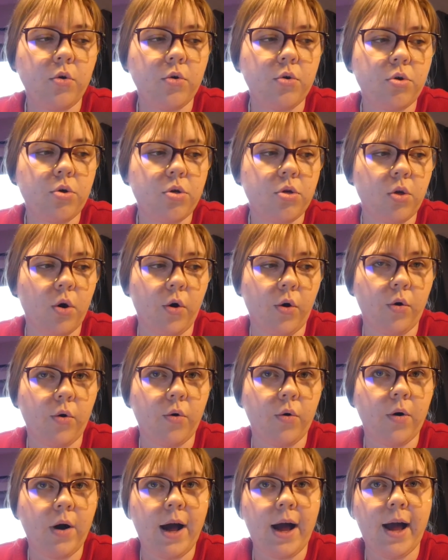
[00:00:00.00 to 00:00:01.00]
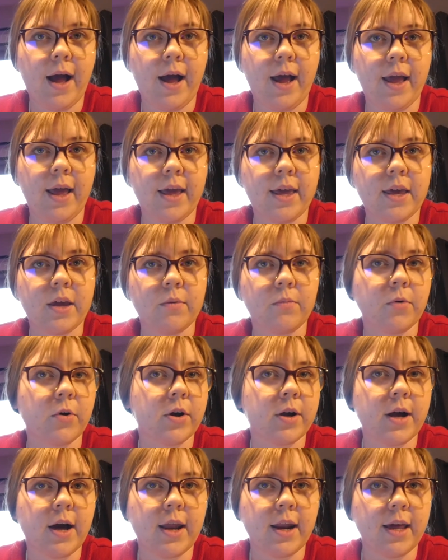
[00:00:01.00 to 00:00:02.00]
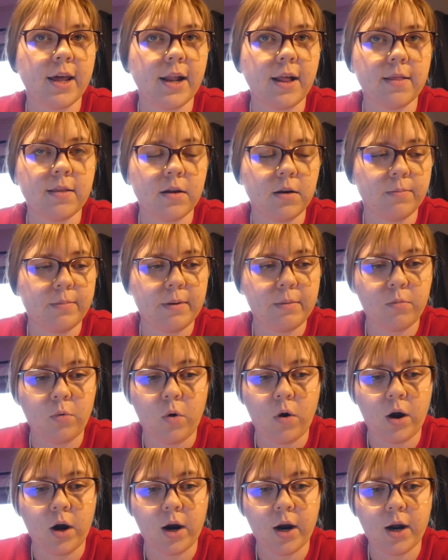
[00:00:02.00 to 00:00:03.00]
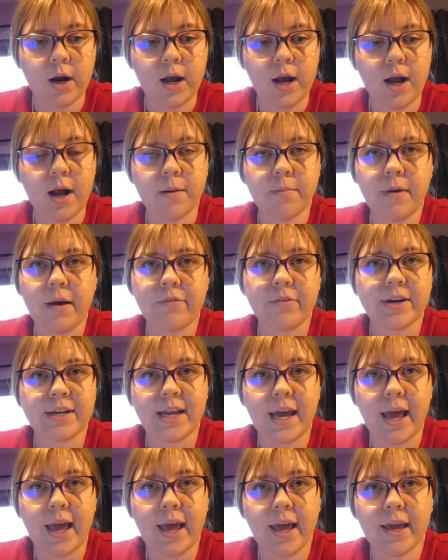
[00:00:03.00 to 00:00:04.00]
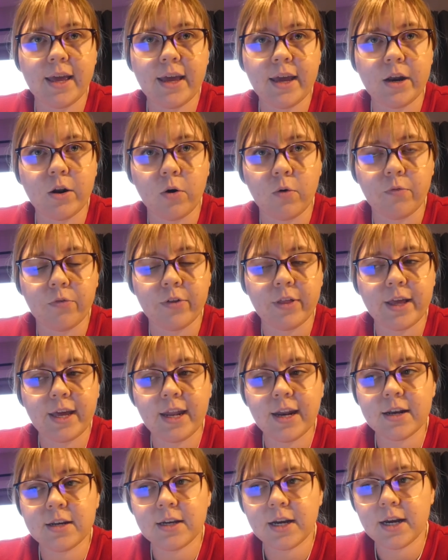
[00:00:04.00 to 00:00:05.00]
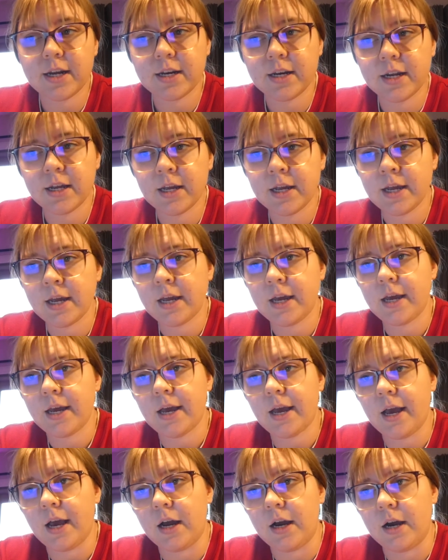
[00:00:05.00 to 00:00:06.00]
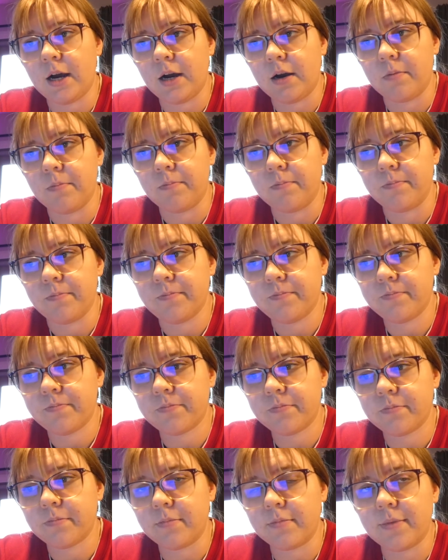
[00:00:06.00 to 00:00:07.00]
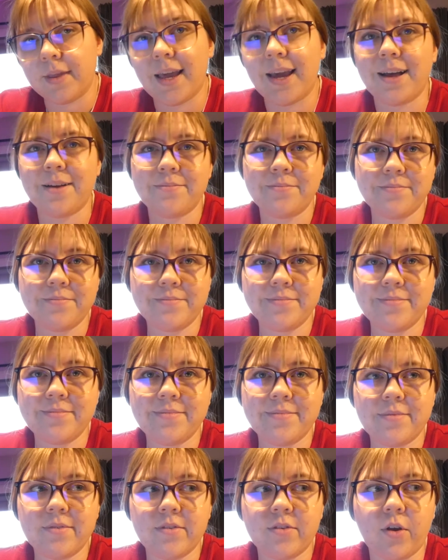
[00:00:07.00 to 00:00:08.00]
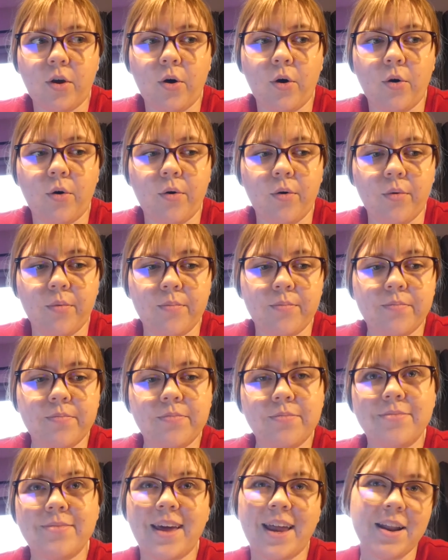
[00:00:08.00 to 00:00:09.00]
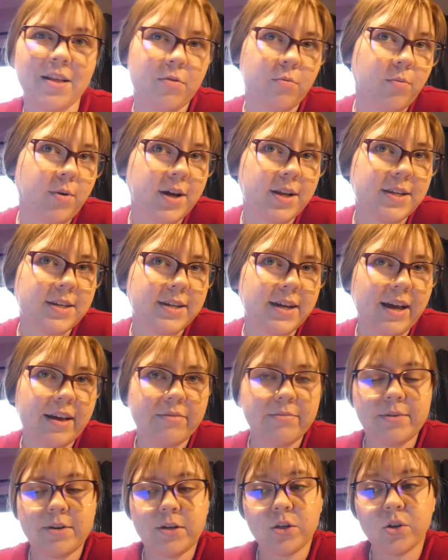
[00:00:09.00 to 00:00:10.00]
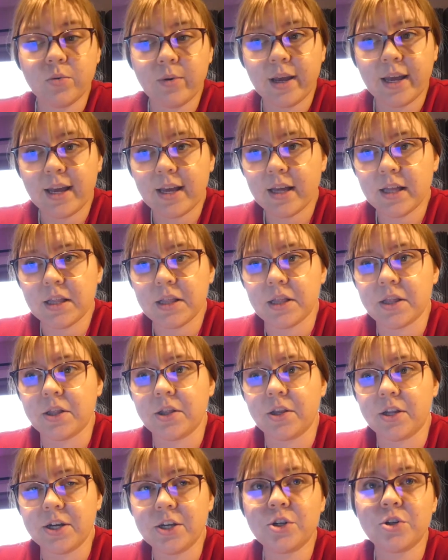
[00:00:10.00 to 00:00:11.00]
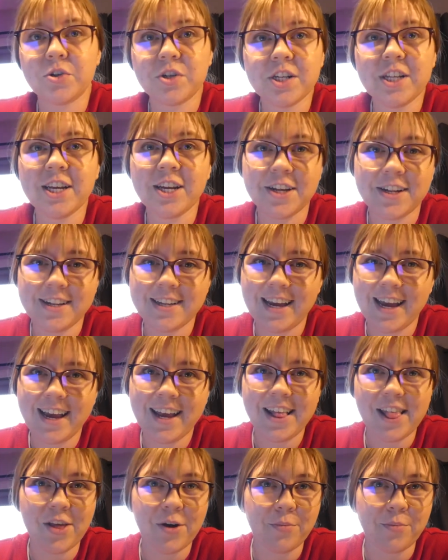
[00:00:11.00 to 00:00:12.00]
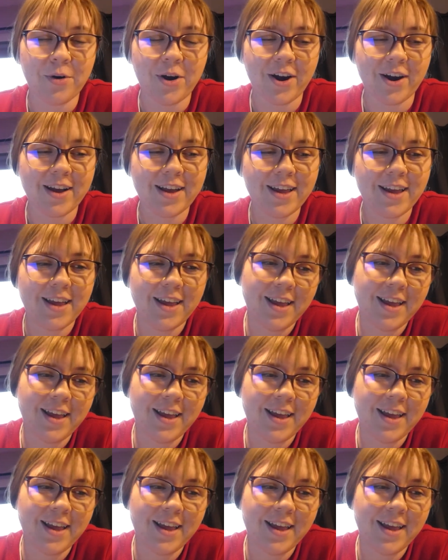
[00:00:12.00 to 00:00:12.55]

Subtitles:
so I can work on it a little bit more every day and hopefully get it done. Yeah, so that is what I've been doing literally all day is homework.